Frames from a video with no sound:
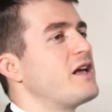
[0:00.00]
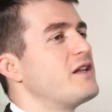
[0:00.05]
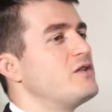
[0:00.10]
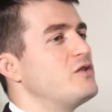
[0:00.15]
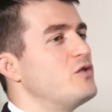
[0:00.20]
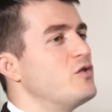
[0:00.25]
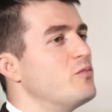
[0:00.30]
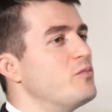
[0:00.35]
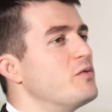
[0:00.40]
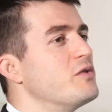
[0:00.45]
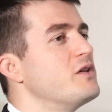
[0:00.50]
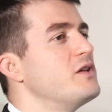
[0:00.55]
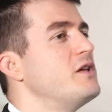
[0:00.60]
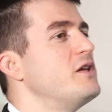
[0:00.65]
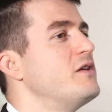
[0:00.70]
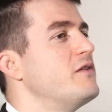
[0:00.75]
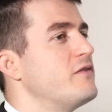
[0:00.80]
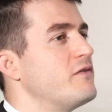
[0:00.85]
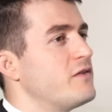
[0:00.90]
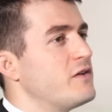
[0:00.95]
I do
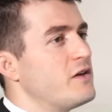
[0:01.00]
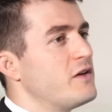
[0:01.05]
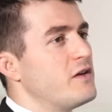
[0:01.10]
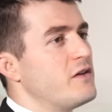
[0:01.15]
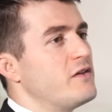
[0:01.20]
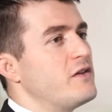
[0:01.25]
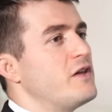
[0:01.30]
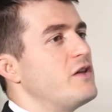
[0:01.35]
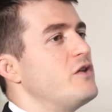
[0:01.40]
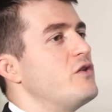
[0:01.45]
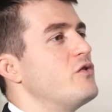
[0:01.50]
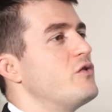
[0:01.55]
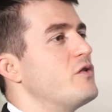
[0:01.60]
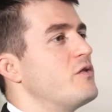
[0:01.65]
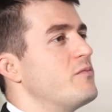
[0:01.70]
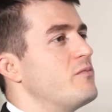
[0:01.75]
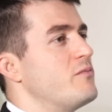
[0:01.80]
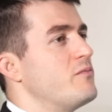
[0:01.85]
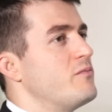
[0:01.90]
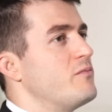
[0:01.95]
believe that you
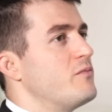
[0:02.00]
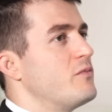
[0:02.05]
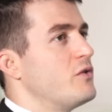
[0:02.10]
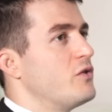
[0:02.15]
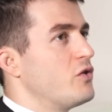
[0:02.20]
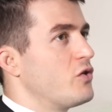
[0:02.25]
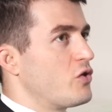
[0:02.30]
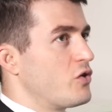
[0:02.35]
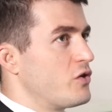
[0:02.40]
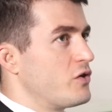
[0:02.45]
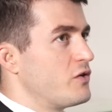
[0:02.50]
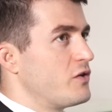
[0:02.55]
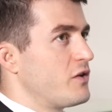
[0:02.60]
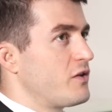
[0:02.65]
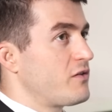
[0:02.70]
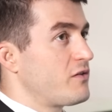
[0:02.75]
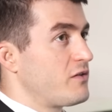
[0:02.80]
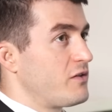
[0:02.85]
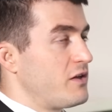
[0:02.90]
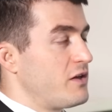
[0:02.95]
can learn
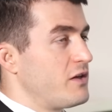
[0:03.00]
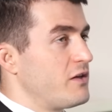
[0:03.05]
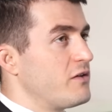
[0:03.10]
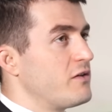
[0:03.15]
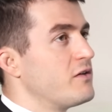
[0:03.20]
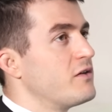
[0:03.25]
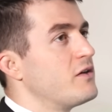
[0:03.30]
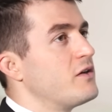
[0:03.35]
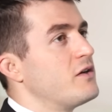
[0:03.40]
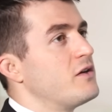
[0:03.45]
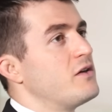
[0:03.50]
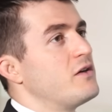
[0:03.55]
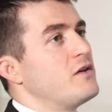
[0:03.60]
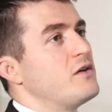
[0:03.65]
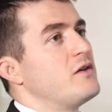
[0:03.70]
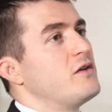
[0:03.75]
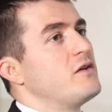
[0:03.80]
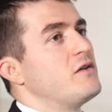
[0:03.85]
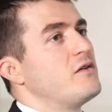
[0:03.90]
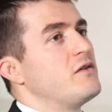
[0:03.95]
a thing
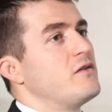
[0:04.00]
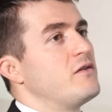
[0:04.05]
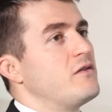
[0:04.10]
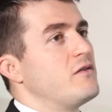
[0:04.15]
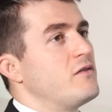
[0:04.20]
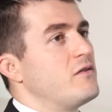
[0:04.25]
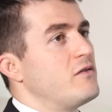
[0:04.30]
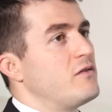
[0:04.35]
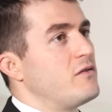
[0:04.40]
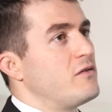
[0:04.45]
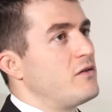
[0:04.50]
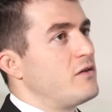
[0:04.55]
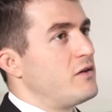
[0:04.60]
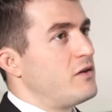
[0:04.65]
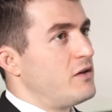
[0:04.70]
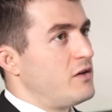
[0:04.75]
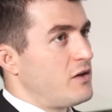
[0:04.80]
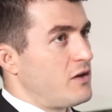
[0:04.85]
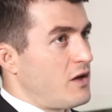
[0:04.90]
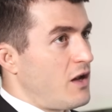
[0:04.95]

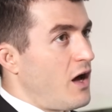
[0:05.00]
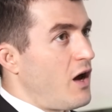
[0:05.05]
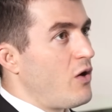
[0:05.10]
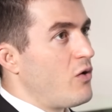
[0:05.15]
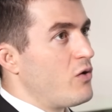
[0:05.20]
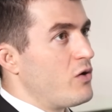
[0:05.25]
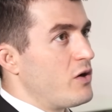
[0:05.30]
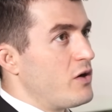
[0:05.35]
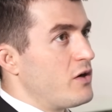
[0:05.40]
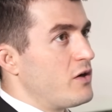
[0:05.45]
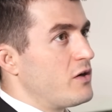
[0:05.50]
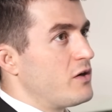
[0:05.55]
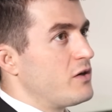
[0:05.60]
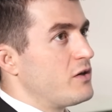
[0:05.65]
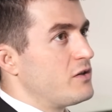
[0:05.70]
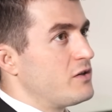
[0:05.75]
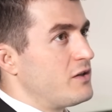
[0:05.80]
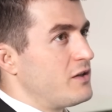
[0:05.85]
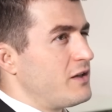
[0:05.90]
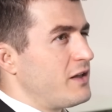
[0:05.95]
in an hour
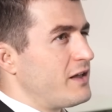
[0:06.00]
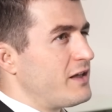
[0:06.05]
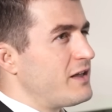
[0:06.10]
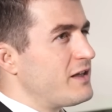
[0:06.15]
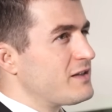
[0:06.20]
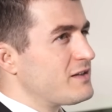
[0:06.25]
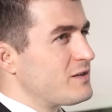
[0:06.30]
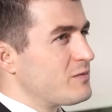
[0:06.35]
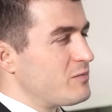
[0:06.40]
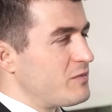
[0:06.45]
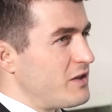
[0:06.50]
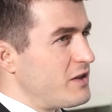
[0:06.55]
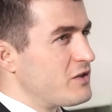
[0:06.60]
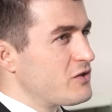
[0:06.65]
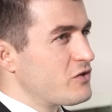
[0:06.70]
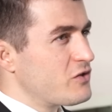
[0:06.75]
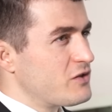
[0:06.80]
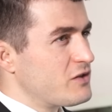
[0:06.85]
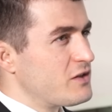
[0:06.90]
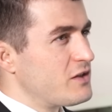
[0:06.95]
to like get some
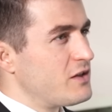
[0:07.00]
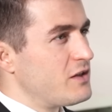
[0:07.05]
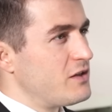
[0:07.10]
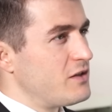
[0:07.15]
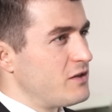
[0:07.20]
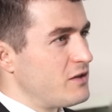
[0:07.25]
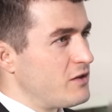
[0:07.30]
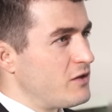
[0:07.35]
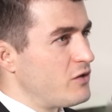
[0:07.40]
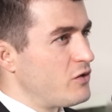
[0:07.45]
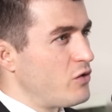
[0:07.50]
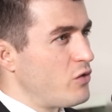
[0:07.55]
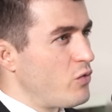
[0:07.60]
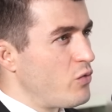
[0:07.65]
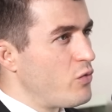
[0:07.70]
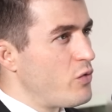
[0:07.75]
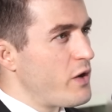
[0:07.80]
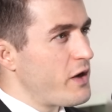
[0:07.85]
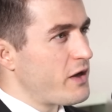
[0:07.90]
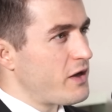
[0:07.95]
interesting
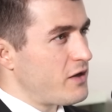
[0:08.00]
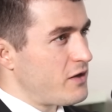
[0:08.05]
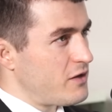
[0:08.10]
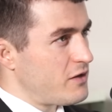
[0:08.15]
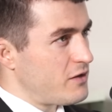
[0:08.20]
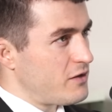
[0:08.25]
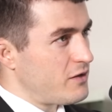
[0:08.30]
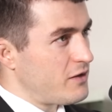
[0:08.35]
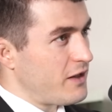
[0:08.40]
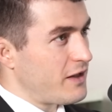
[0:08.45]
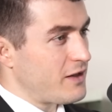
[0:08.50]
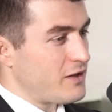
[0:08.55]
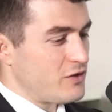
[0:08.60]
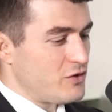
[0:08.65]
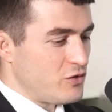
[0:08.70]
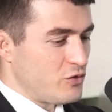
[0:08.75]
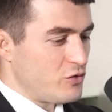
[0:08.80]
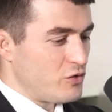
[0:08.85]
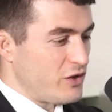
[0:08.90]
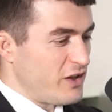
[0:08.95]
quick, like
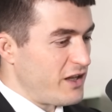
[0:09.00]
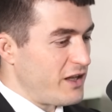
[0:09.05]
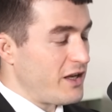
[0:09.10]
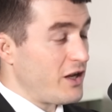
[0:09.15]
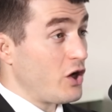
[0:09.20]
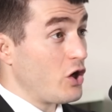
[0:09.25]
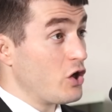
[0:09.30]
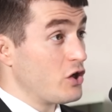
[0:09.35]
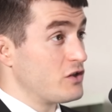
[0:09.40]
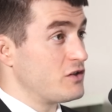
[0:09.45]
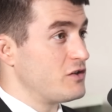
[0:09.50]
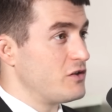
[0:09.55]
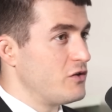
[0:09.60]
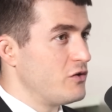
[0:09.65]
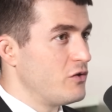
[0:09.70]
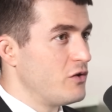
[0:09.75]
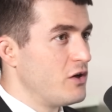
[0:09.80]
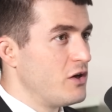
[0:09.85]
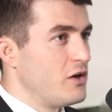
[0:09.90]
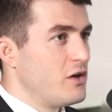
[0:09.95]
to, it hooks
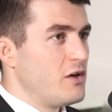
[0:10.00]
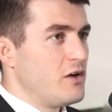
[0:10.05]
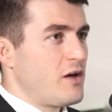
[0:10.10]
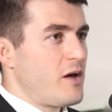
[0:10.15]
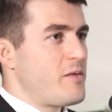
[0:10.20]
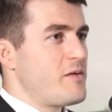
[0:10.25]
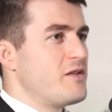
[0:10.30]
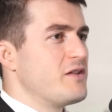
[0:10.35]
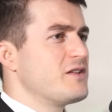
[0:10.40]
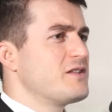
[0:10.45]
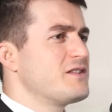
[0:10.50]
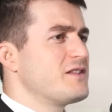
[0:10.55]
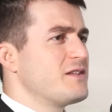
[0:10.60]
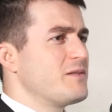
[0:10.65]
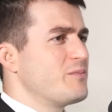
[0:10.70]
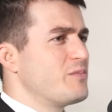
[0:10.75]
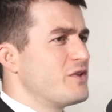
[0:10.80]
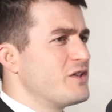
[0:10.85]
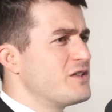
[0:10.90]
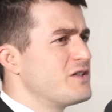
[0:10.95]
you. I mean this,
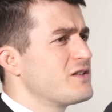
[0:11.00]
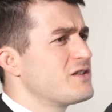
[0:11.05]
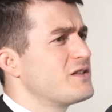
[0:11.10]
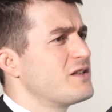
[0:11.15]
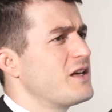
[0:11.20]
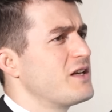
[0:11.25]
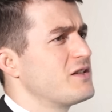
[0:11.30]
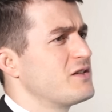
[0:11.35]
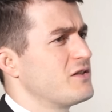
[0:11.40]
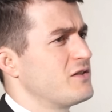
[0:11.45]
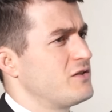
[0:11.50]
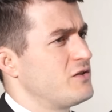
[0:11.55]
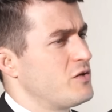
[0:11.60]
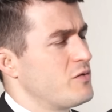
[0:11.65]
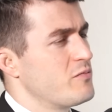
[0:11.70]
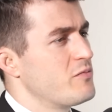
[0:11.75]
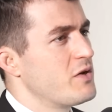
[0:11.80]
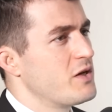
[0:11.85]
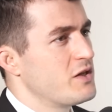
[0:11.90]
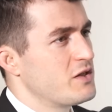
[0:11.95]
but it just takes a
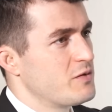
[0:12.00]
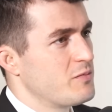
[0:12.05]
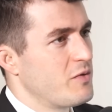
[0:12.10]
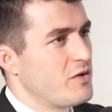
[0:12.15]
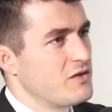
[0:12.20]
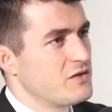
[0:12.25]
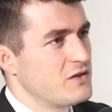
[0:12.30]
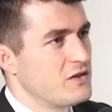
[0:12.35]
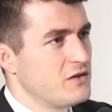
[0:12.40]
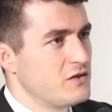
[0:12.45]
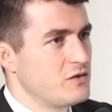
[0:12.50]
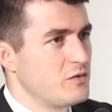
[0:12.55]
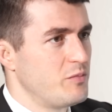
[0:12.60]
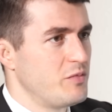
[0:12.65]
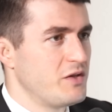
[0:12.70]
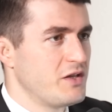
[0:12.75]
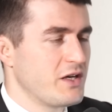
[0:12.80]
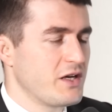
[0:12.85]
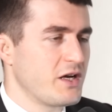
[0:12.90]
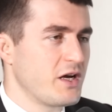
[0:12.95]
tremendous amount of skill to
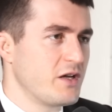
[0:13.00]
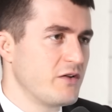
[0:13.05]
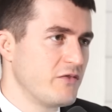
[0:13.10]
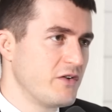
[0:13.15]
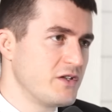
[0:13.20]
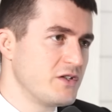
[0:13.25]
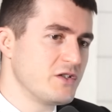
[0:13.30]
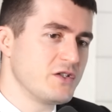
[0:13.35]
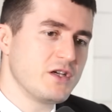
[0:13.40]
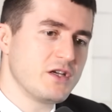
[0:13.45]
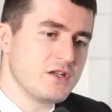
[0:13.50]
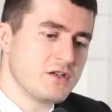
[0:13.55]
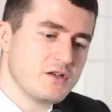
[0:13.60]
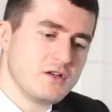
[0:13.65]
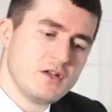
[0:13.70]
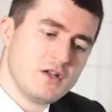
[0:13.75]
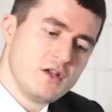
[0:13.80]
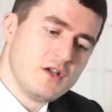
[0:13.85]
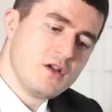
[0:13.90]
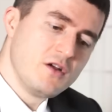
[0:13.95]
be that kind of
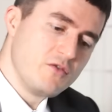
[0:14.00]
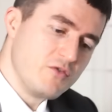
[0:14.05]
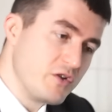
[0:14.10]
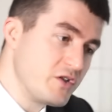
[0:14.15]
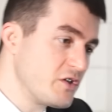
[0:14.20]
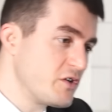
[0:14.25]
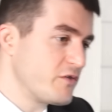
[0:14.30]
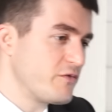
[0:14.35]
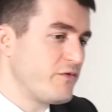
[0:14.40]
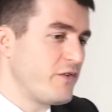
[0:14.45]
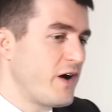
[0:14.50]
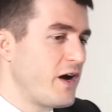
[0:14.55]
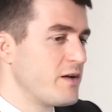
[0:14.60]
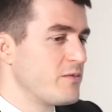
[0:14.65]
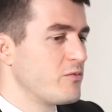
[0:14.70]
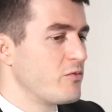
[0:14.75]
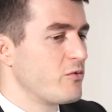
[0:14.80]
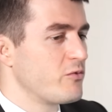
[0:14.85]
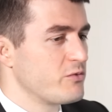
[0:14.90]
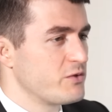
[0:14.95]
educator. Richard
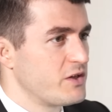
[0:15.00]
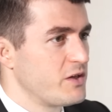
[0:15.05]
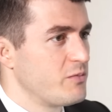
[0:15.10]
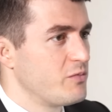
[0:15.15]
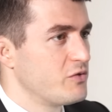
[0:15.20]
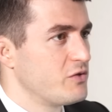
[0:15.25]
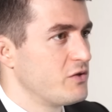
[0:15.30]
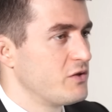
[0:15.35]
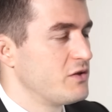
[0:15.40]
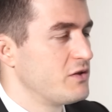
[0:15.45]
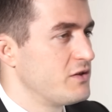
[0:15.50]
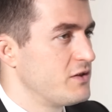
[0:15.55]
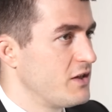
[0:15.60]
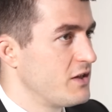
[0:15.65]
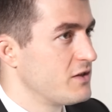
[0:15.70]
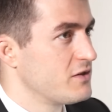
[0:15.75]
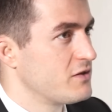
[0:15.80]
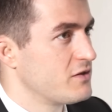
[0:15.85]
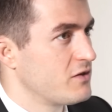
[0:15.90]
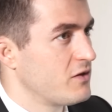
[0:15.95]
Feynman was able to
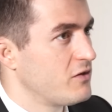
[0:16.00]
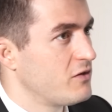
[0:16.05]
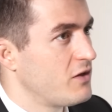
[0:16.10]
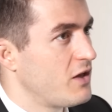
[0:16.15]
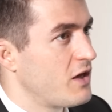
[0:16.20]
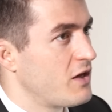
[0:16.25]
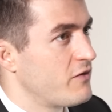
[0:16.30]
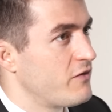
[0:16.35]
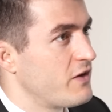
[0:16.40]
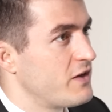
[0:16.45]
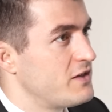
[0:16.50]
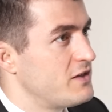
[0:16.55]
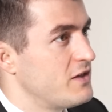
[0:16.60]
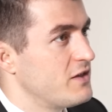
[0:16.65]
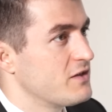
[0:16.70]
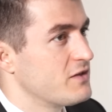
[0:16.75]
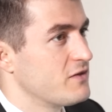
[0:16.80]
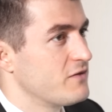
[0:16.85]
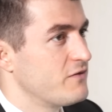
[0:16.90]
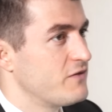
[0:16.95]
condense a lot of
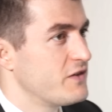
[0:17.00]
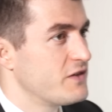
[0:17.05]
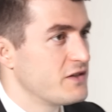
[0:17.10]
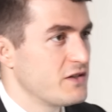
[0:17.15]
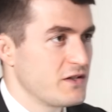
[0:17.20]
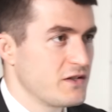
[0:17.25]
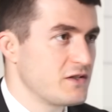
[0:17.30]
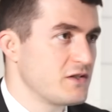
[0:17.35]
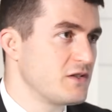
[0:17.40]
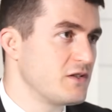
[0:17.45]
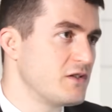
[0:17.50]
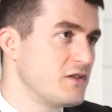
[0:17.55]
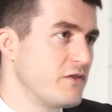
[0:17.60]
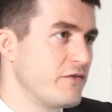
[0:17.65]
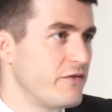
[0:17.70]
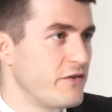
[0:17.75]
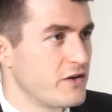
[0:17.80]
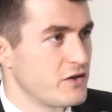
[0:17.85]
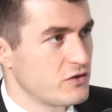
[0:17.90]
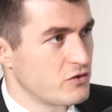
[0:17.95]
ideas in physics in a
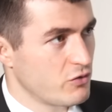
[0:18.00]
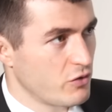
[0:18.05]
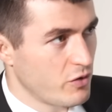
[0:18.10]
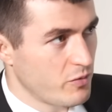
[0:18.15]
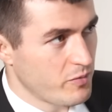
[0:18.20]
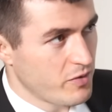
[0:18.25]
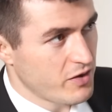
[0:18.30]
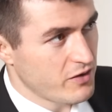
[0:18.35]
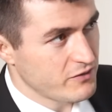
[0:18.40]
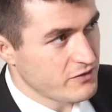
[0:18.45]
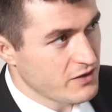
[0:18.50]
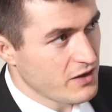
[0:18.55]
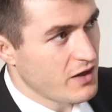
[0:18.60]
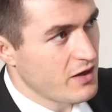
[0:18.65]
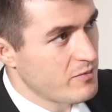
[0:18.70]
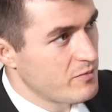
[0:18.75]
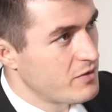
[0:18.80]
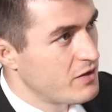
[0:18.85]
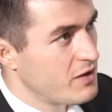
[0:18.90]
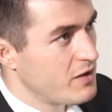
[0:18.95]
very short amount of
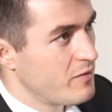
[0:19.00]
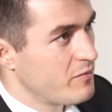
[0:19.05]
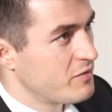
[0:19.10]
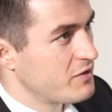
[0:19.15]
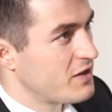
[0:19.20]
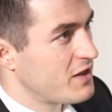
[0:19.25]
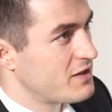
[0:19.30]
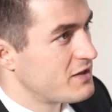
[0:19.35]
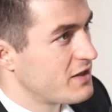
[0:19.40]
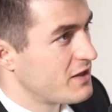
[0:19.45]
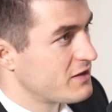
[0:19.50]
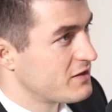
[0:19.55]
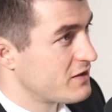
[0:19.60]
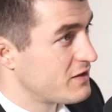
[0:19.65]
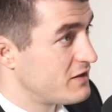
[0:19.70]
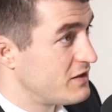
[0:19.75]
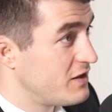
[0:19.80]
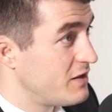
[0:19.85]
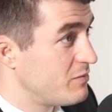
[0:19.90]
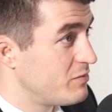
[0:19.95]
time, but that takes
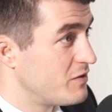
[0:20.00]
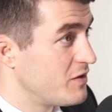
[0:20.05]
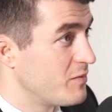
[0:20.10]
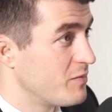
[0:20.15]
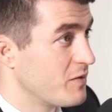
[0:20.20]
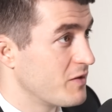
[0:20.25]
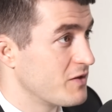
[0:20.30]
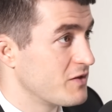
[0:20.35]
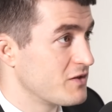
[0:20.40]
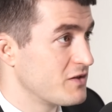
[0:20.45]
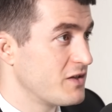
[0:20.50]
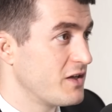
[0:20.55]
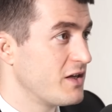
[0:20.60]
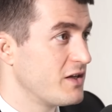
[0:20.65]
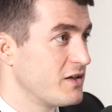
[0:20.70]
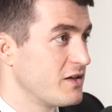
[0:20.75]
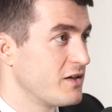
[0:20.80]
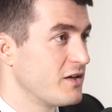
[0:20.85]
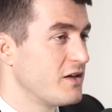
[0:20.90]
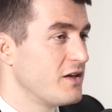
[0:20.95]
a deep, deep
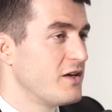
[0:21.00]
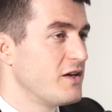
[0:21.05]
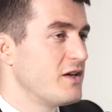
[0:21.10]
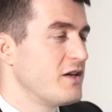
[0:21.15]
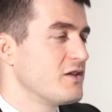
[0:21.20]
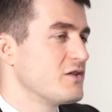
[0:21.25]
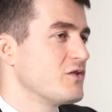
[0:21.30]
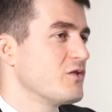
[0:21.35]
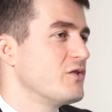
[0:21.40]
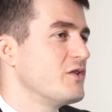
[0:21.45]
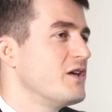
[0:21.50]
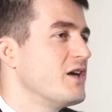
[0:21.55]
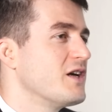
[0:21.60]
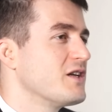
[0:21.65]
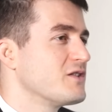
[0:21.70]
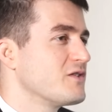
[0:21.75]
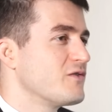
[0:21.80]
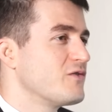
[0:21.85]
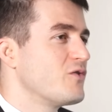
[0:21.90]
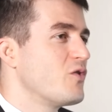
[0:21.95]
understanding. And so
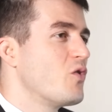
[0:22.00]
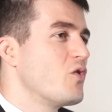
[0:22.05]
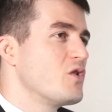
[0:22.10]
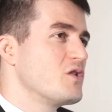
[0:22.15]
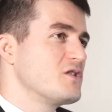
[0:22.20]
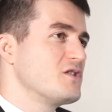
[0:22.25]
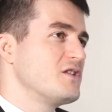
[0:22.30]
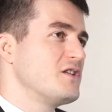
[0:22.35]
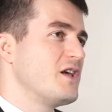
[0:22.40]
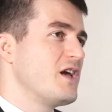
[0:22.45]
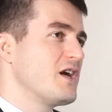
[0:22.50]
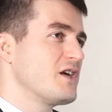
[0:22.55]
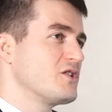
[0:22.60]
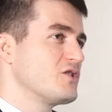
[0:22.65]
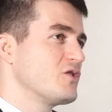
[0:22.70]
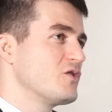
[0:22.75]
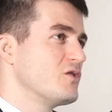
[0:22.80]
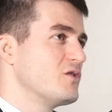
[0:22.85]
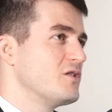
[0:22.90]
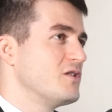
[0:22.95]
yes, of course, the
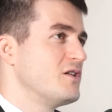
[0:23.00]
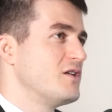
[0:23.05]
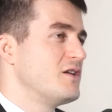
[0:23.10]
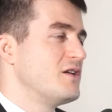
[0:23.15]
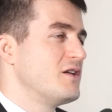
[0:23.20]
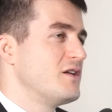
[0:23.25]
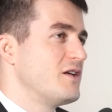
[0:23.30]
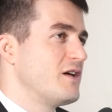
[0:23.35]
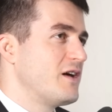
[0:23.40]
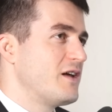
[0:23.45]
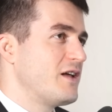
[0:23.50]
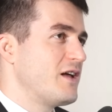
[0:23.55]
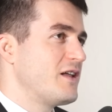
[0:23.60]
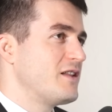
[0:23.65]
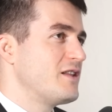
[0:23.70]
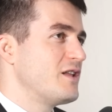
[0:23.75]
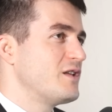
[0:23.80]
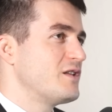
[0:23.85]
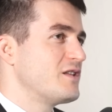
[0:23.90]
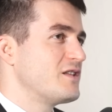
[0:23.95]
actual, I,
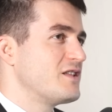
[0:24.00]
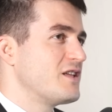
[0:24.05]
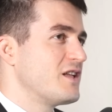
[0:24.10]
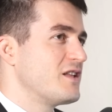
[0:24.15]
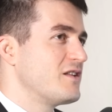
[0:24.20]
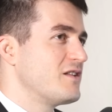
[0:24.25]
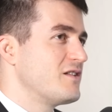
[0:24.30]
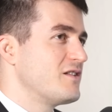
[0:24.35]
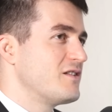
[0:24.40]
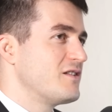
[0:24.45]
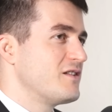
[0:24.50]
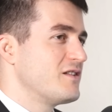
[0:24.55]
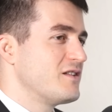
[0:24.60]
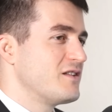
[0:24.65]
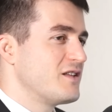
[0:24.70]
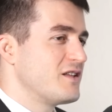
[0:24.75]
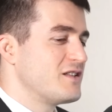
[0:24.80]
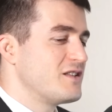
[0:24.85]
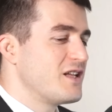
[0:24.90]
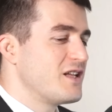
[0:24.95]
I think the ten, the